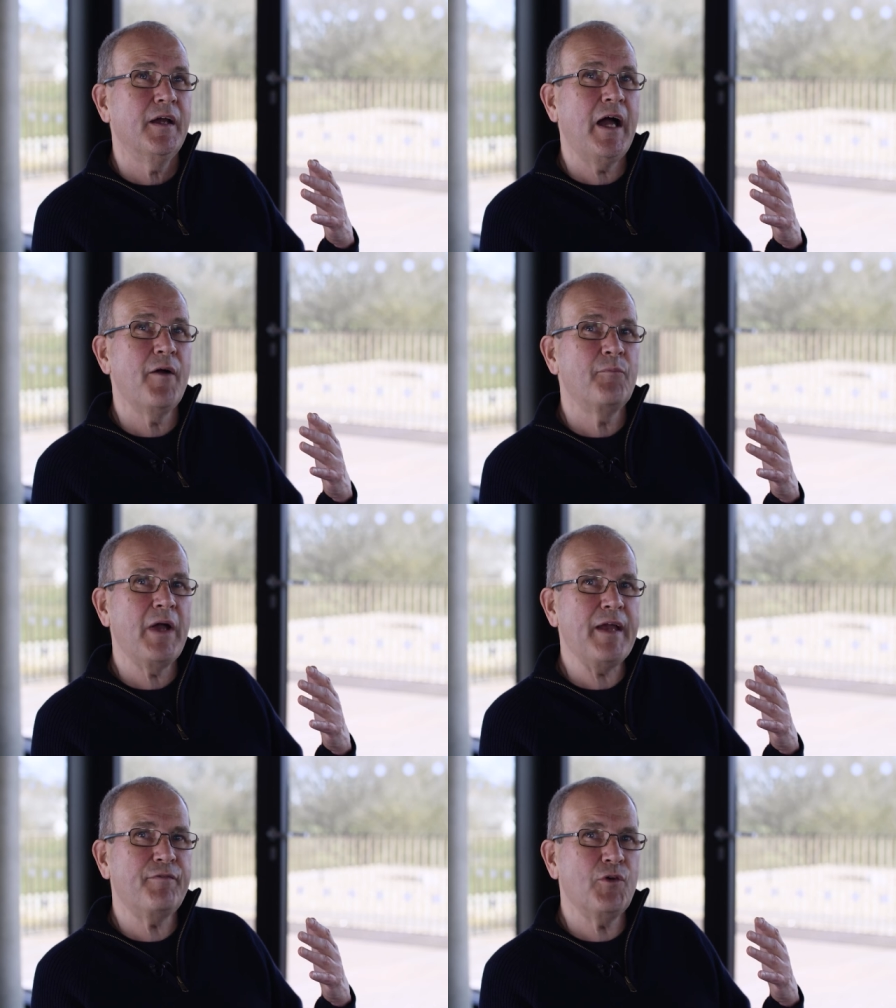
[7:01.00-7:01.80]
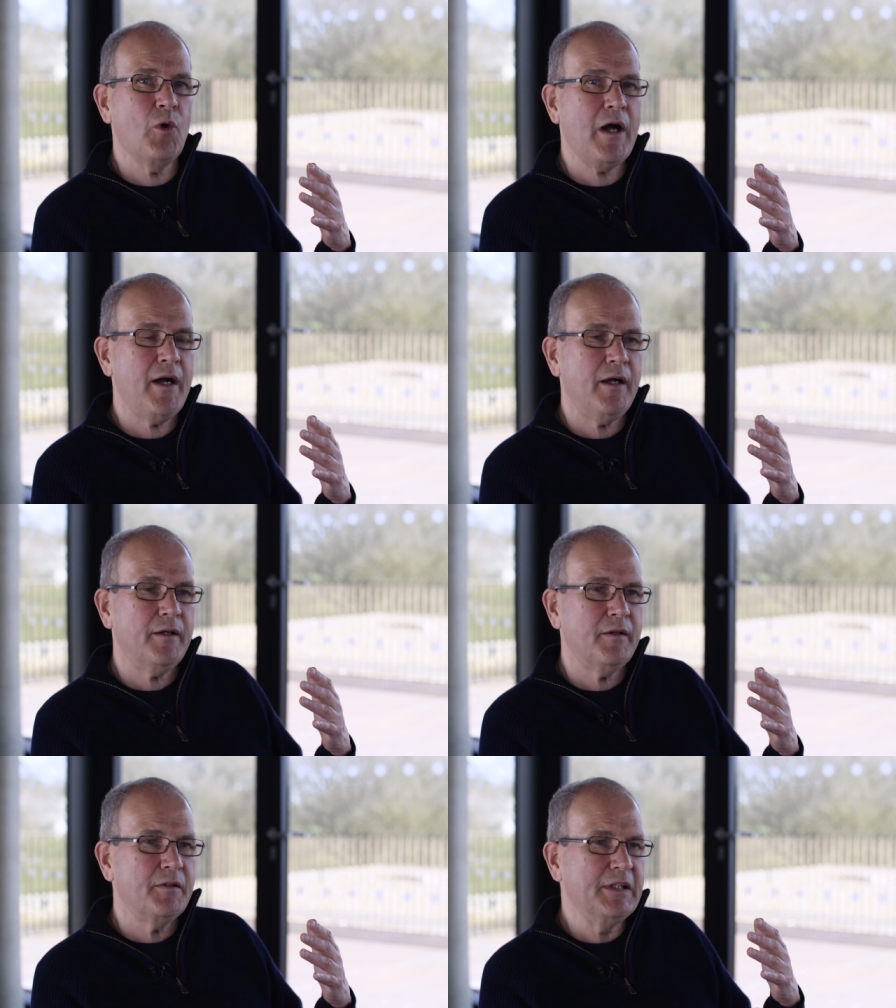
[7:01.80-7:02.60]
if you
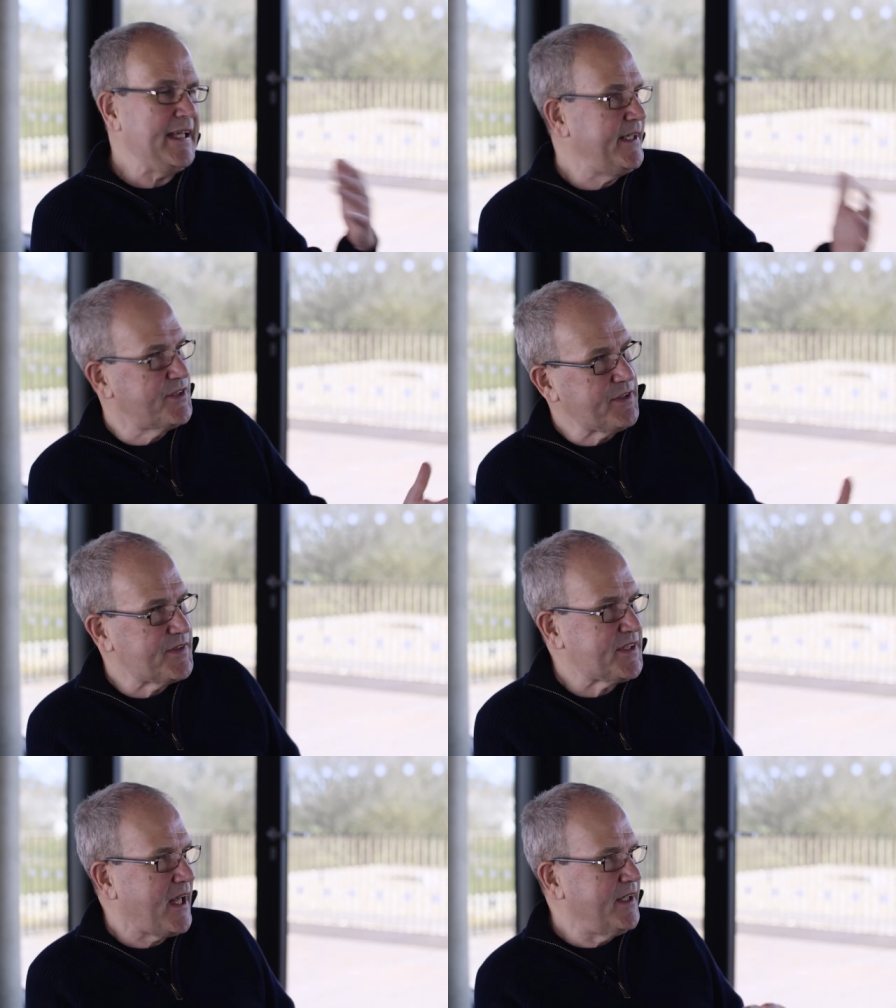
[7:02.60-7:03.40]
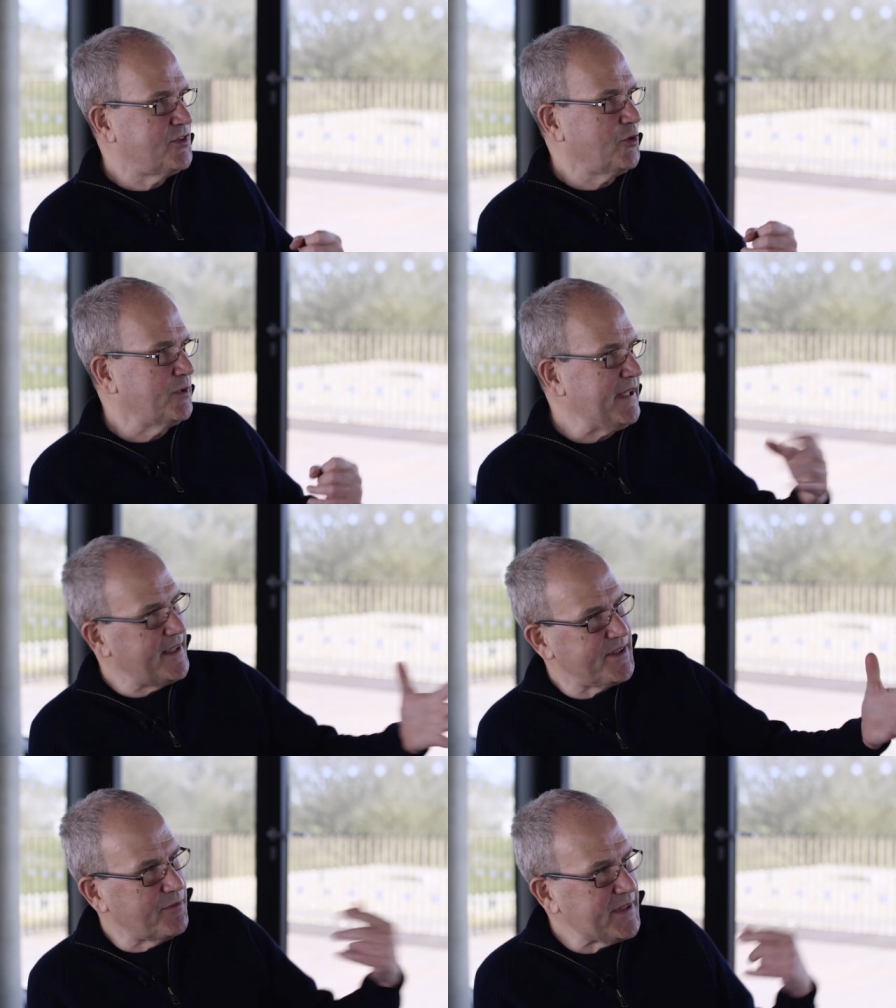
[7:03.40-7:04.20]
are leaders of states or
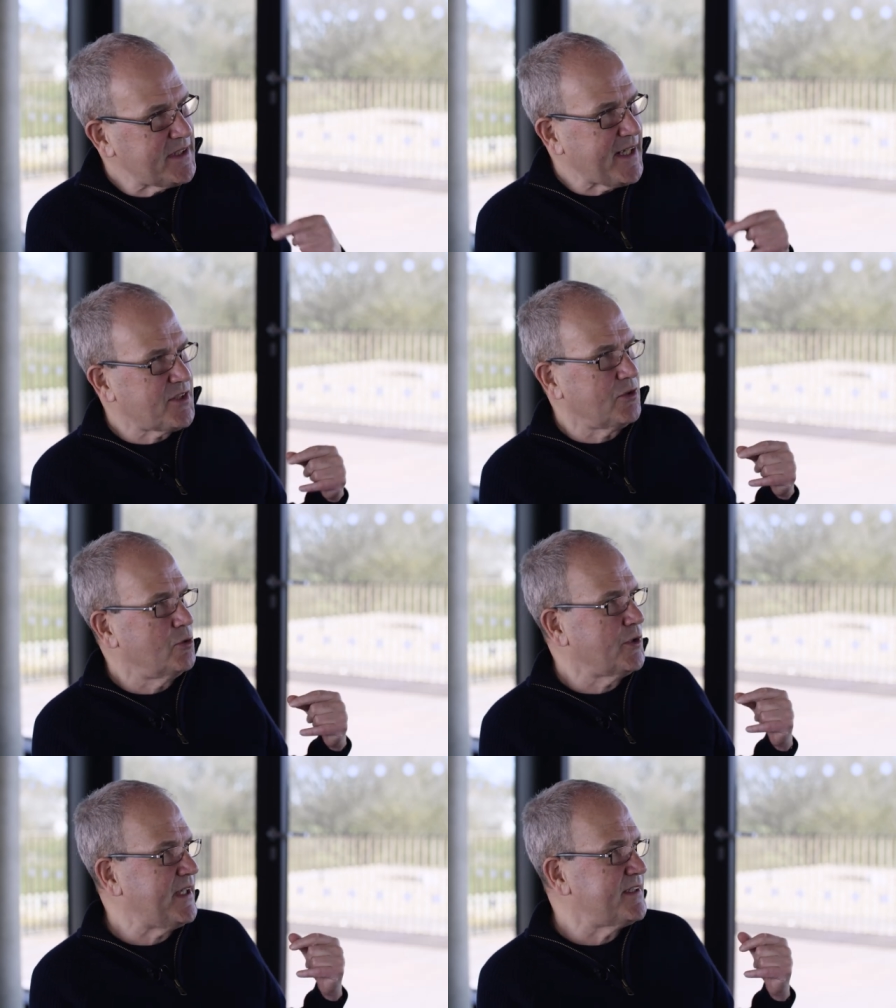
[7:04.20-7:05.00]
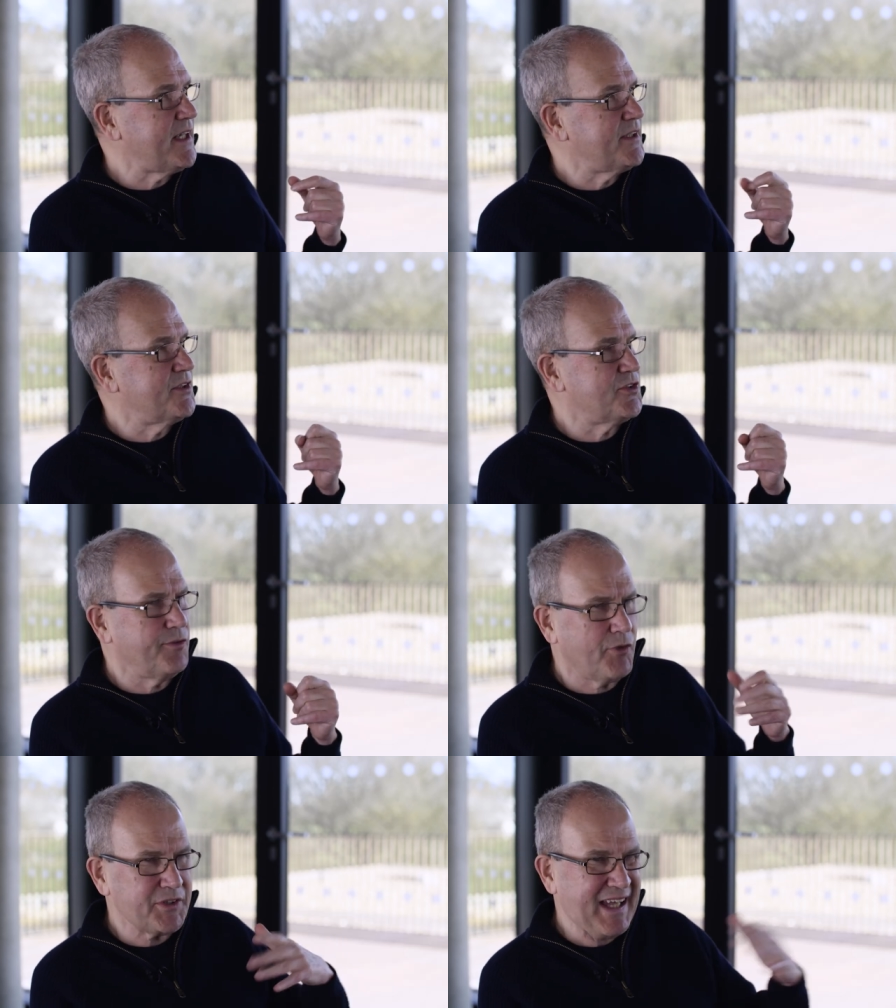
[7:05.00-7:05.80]
leaders of international organizations,
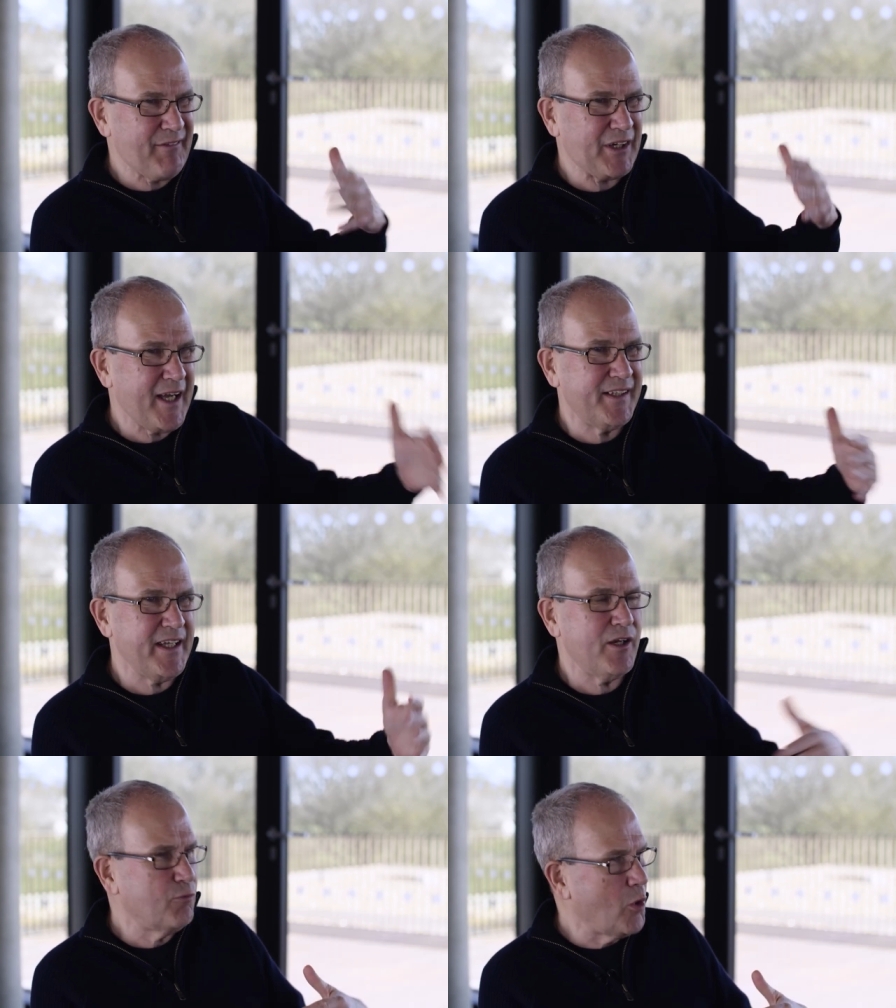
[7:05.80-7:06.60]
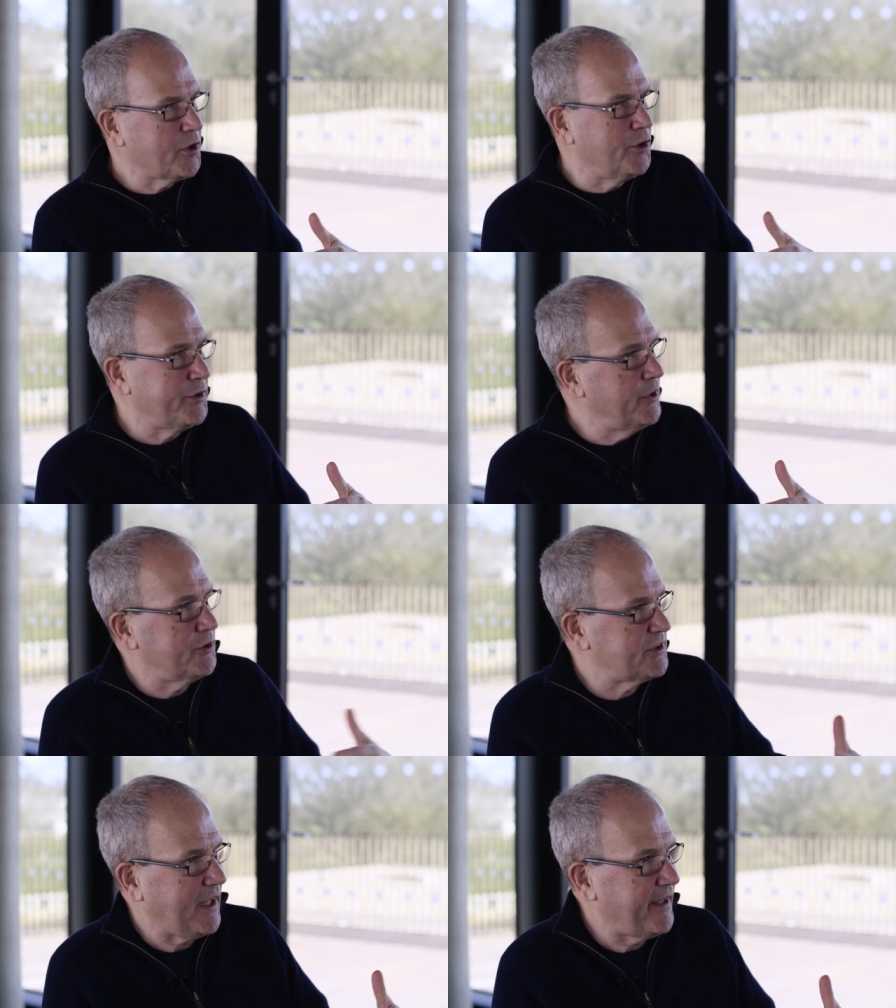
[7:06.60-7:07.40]
you've got to have an idea of what good
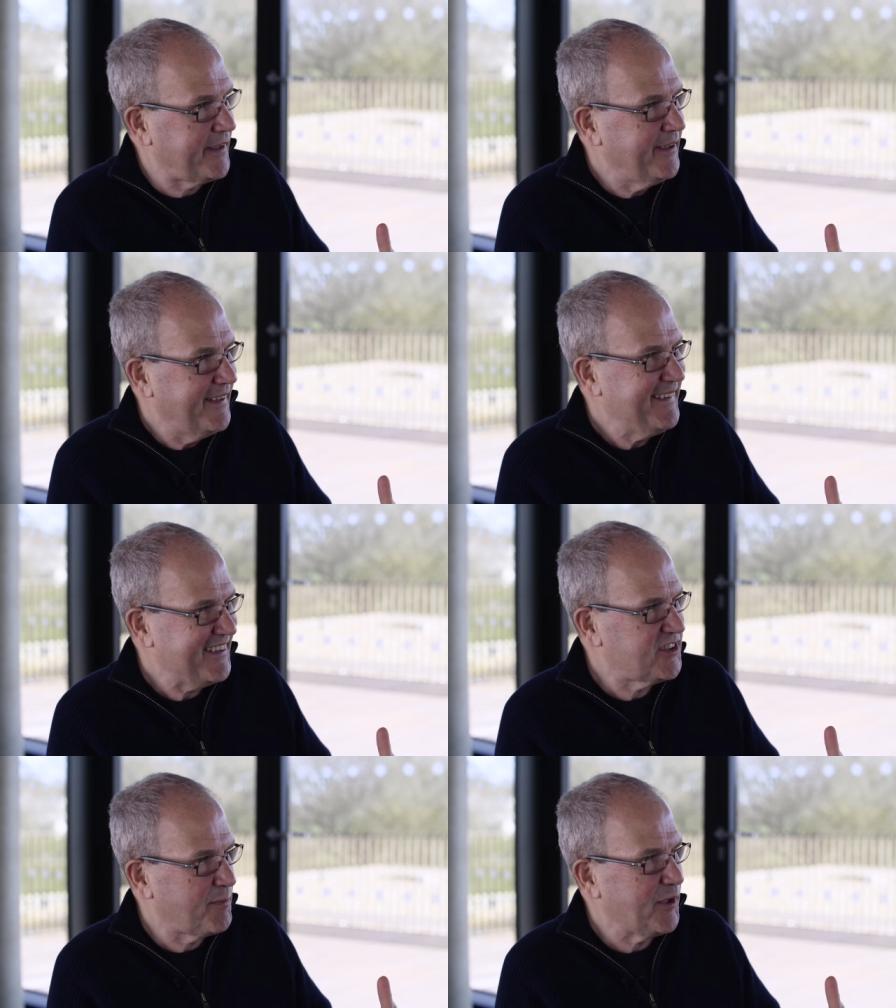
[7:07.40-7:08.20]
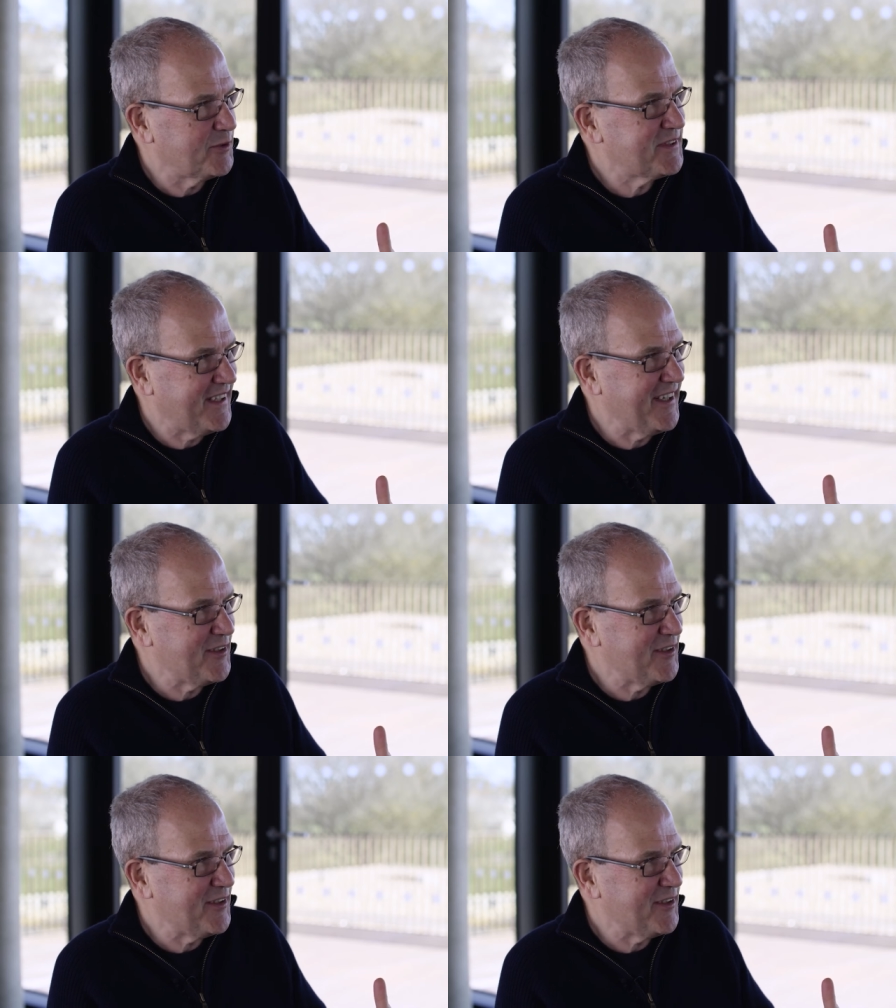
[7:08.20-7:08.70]
looks like, I suppose.